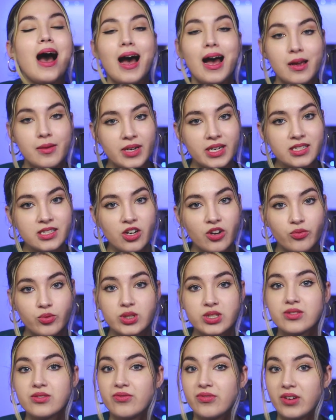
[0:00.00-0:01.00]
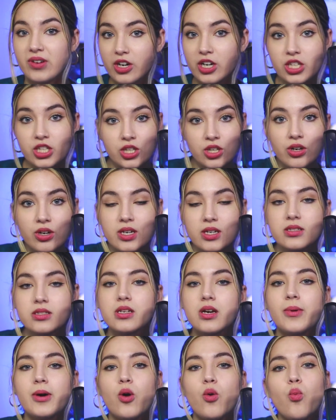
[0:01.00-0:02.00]
I myself was very curious
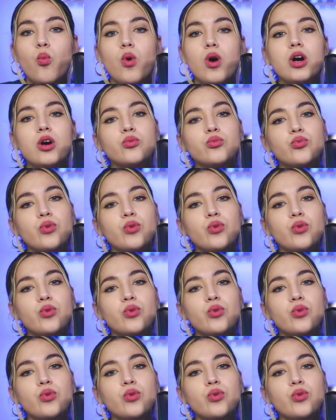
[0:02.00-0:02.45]
about what